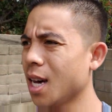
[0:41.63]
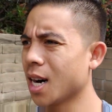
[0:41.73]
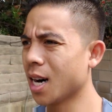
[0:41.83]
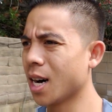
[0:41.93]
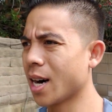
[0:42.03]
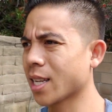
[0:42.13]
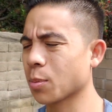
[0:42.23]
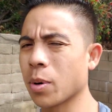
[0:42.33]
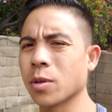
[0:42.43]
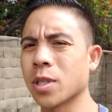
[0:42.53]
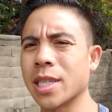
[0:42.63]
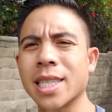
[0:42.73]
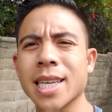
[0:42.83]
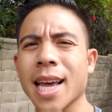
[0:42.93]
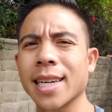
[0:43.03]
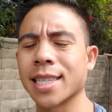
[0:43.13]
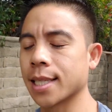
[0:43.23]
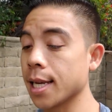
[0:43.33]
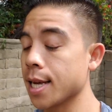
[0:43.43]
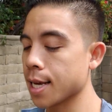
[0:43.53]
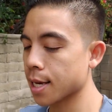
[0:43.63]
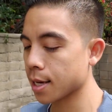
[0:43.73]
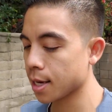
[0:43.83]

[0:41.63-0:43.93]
as opposed to THC.